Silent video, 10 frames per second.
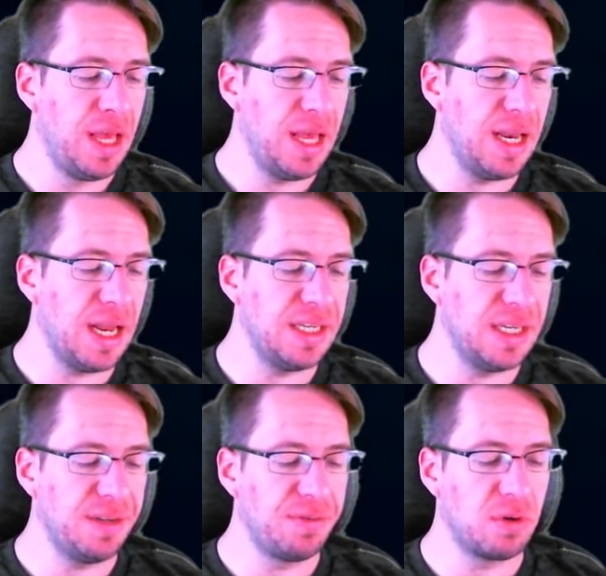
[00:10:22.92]
And
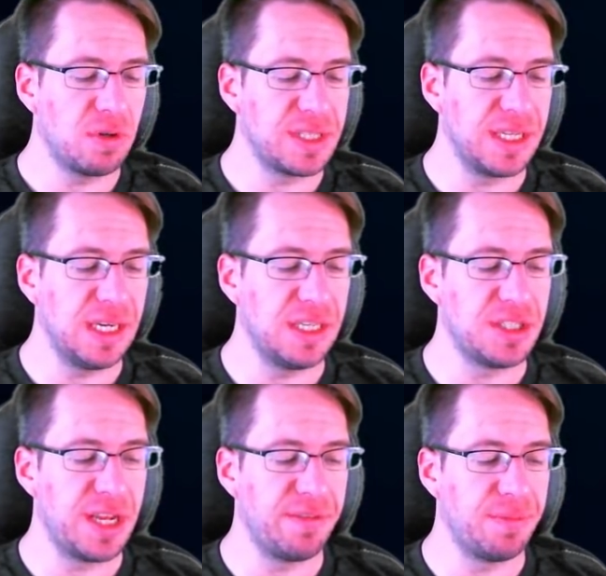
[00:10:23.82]
of course, I
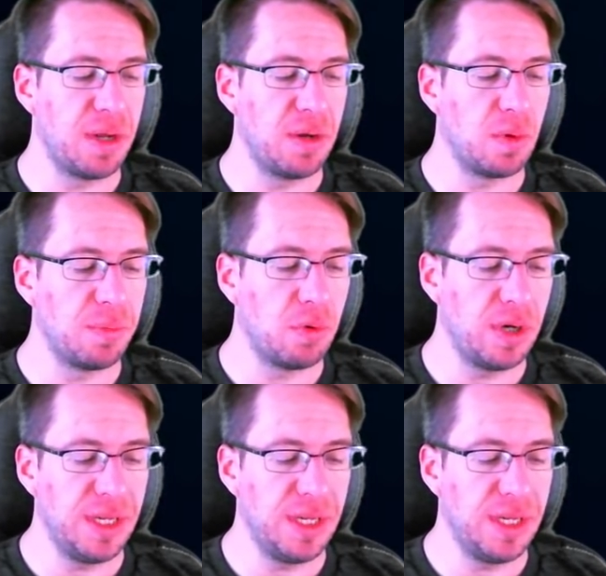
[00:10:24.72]
just have my 1 point